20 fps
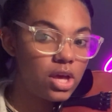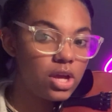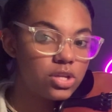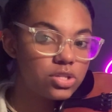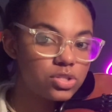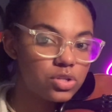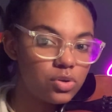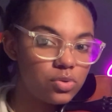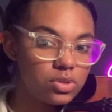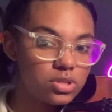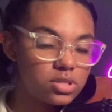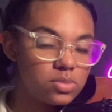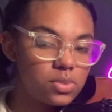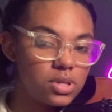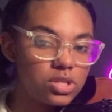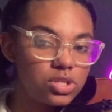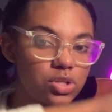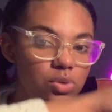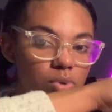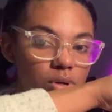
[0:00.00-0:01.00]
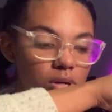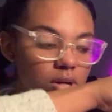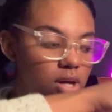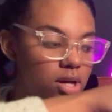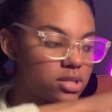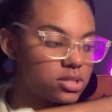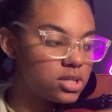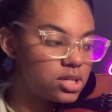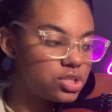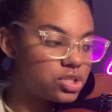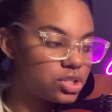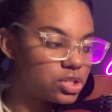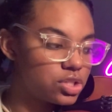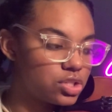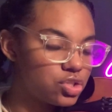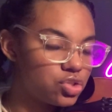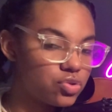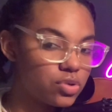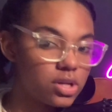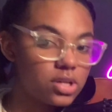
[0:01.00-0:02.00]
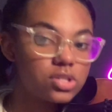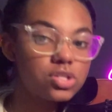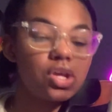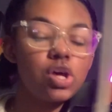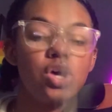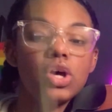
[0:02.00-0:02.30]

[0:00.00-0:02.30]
So this means you are not touching the strings.